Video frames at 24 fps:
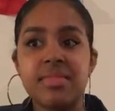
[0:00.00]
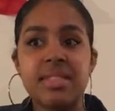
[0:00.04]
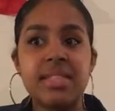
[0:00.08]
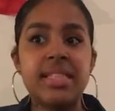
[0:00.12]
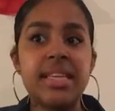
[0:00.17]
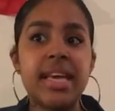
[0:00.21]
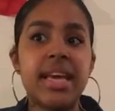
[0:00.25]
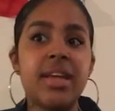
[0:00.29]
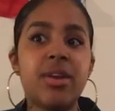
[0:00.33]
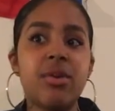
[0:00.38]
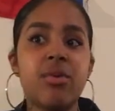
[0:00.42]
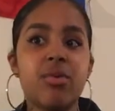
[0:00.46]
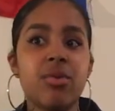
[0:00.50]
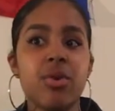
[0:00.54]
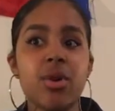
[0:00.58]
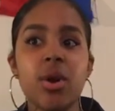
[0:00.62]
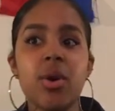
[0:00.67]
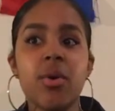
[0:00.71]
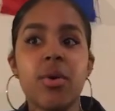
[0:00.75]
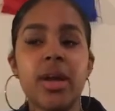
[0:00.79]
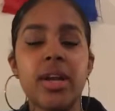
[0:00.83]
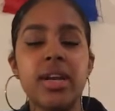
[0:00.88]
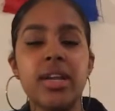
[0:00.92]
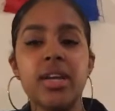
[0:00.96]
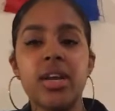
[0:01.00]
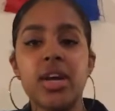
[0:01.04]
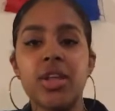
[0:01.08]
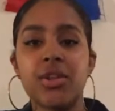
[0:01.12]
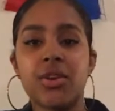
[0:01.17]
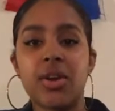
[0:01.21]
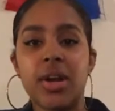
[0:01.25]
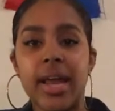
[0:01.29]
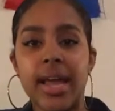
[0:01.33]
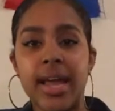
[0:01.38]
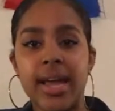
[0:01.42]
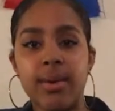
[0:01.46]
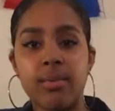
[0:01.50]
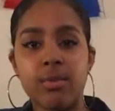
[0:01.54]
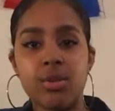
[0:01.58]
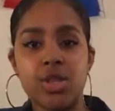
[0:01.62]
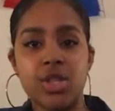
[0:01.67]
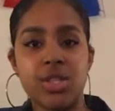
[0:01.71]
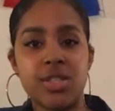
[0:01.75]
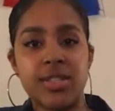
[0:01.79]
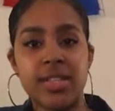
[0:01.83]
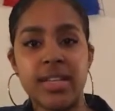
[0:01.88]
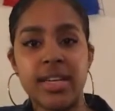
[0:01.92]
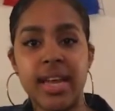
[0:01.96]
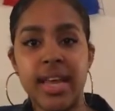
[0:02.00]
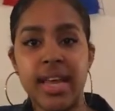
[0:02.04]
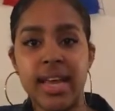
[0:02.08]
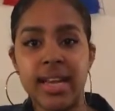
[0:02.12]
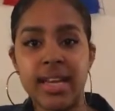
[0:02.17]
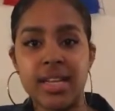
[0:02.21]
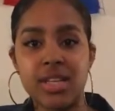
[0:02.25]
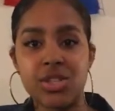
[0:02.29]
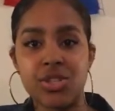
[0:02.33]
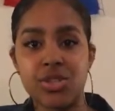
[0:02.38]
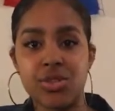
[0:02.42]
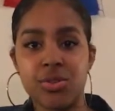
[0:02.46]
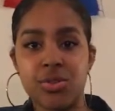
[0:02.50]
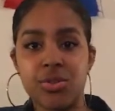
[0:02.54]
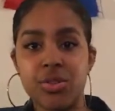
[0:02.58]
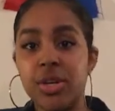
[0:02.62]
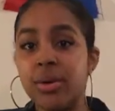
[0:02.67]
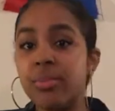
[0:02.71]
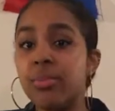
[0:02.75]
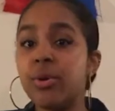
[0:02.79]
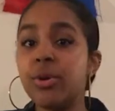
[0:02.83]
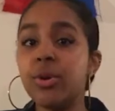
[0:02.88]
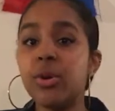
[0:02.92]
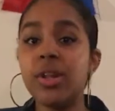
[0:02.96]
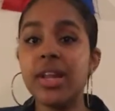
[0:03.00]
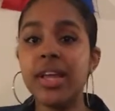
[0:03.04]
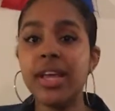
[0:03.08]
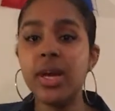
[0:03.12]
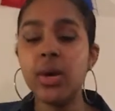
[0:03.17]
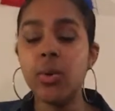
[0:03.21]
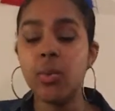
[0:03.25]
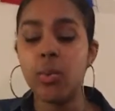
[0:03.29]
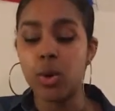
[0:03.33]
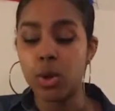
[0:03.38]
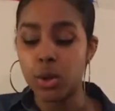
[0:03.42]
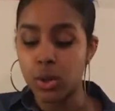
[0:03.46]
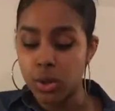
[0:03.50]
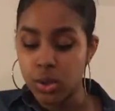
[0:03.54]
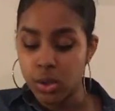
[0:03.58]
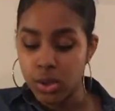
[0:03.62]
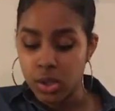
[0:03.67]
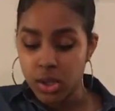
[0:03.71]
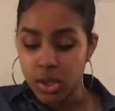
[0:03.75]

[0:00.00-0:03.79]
they don't know any other languages than English. They're monolingual.